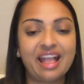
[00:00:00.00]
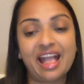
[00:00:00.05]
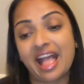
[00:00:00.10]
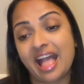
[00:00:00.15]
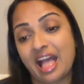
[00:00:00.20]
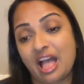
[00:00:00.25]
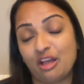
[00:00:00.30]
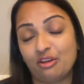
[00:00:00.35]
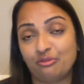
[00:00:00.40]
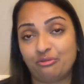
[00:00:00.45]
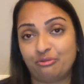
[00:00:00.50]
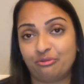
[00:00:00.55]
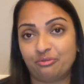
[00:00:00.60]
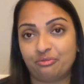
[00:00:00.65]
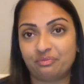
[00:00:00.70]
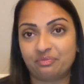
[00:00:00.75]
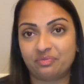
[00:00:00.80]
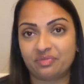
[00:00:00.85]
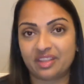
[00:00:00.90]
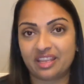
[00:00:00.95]
have
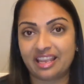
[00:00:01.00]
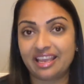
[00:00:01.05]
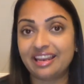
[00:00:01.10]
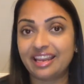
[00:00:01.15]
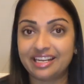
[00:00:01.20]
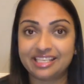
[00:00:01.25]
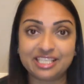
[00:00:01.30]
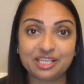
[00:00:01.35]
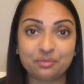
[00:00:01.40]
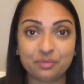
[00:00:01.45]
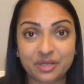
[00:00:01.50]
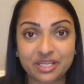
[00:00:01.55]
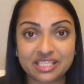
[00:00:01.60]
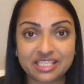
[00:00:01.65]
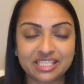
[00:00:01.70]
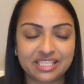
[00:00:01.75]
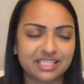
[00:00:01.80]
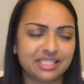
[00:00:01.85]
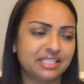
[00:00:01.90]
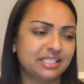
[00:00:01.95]
connecting
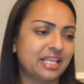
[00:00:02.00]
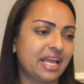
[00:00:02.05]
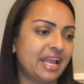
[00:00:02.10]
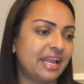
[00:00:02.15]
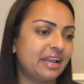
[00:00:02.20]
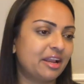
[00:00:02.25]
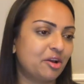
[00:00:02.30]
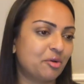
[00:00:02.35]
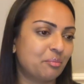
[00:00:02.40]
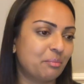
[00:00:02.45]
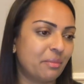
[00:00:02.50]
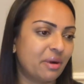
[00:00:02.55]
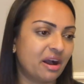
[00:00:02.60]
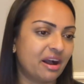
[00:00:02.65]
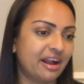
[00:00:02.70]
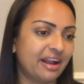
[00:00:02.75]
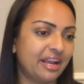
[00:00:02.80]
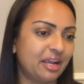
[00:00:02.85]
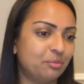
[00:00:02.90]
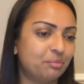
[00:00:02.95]
pieces, like
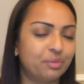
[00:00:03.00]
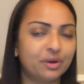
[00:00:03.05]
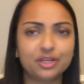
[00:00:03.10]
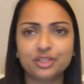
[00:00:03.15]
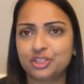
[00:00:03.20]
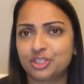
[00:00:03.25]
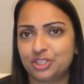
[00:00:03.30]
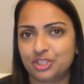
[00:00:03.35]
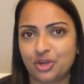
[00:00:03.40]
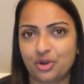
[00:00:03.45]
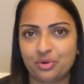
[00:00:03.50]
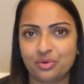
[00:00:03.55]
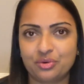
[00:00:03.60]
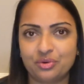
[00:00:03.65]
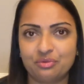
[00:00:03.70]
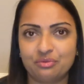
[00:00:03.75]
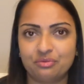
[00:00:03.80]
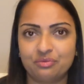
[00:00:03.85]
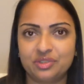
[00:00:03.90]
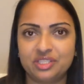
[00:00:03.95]
my
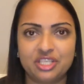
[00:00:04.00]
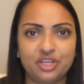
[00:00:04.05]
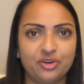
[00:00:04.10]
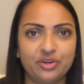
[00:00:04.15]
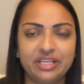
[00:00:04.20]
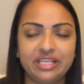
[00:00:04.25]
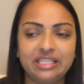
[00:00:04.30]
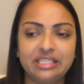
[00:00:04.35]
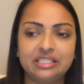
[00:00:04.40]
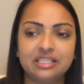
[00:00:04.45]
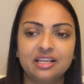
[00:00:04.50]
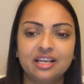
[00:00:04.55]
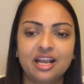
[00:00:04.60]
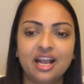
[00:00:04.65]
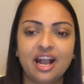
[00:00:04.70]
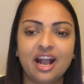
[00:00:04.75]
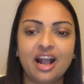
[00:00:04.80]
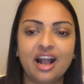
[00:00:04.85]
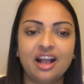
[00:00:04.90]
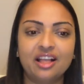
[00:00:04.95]
birthstone series.
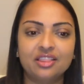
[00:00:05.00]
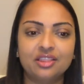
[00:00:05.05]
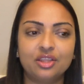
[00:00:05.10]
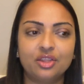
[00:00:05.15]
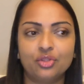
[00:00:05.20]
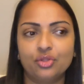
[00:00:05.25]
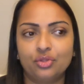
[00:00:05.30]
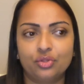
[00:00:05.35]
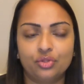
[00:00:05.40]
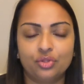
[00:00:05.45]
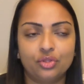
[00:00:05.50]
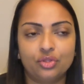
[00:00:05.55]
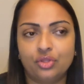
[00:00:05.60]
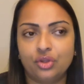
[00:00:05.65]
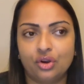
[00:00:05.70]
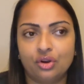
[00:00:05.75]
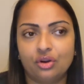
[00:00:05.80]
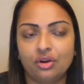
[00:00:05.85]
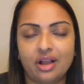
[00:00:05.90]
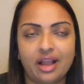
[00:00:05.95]

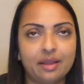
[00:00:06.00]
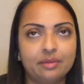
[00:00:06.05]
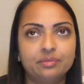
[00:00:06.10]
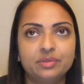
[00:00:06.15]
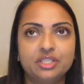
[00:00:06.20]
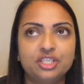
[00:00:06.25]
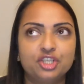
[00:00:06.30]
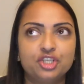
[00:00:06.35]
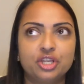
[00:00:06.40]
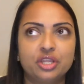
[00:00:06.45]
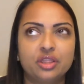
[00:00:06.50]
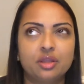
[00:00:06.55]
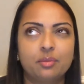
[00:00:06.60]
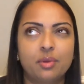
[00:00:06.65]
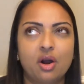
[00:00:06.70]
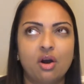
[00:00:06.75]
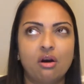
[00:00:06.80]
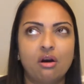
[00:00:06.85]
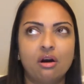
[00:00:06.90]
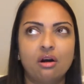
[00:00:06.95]
I'm stitching
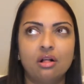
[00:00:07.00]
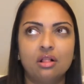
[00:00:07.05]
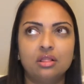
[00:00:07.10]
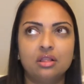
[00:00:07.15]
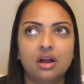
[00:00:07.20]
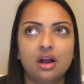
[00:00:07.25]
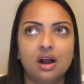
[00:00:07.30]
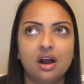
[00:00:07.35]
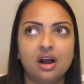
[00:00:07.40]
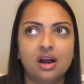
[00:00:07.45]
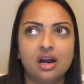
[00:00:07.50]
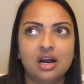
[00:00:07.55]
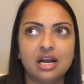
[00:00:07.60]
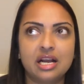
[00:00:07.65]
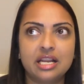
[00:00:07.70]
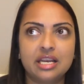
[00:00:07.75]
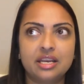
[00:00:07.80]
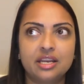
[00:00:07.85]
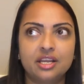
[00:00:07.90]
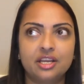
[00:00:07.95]
them all
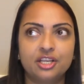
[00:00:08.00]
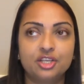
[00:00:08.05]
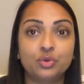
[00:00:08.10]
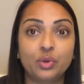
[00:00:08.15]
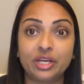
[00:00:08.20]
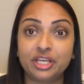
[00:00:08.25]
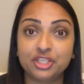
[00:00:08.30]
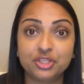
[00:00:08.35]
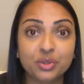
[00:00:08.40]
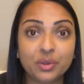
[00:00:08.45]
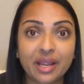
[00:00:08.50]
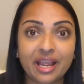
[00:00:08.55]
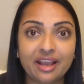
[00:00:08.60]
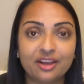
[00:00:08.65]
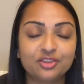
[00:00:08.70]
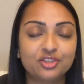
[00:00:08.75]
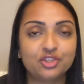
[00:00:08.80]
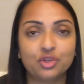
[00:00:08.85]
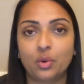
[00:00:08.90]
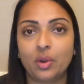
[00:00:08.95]
on 22
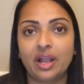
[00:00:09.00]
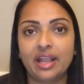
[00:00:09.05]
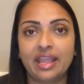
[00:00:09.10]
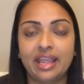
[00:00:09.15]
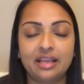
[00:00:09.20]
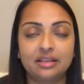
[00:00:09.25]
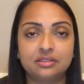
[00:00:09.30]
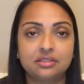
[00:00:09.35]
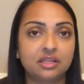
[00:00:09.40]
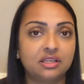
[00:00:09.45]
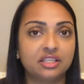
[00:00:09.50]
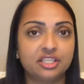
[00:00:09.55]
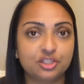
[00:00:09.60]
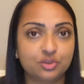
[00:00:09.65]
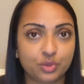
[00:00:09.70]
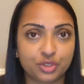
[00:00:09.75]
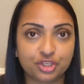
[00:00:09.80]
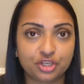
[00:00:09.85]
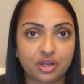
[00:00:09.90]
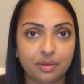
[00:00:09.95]
count, so I can't suddenly
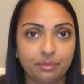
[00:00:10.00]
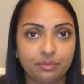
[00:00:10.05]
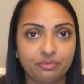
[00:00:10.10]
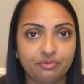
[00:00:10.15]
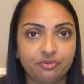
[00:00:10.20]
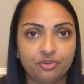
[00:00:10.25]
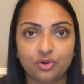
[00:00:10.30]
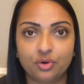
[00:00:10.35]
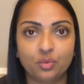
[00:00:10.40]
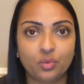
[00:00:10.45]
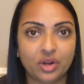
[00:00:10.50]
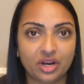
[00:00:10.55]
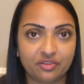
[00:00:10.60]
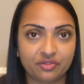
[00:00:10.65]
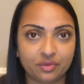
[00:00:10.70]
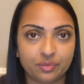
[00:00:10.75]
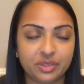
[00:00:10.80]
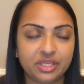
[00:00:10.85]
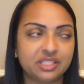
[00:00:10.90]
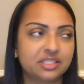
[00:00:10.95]
switch it up for one
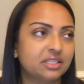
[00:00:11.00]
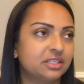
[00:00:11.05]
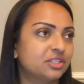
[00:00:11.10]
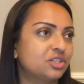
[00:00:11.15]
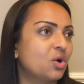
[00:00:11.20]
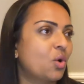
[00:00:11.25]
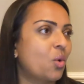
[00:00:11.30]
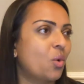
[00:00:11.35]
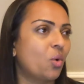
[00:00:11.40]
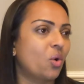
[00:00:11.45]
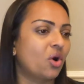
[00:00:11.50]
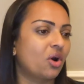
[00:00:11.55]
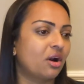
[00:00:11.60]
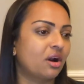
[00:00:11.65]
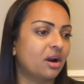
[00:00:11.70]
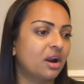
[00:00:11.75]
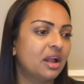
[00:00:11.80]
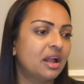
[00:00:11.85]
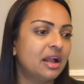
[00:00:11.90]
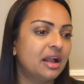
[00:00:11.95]
of the pieces.
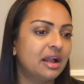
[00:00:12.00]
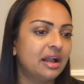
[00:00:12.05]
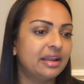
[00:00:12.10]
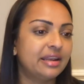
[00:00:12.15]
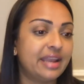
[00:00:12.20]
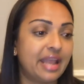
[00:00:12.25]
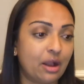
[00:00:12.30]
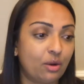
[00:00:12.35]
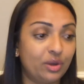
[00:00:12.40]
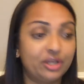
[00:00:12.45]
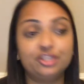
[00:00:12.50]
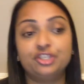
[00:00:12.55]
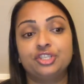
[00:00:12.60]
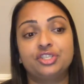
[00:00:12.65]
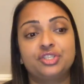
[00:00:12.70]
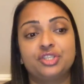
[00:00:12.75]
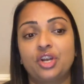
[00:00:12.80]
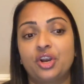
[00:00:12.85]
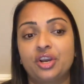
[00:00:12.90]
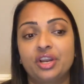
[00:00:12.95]
Or now I
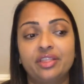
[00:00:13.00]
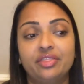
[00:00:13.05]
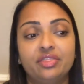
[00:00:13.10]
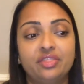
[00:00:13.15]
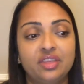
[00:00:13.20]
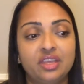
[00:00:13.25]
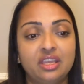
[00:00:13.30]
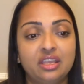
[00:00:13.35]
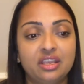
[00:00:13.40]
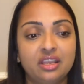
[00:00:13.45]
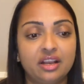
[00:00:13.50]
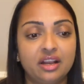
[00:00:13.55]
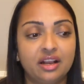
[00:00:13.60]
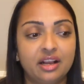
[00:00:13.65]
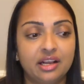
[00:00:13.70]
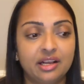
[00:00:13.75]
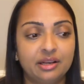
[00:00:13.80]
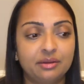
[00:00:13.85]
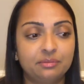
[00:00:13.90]
just started the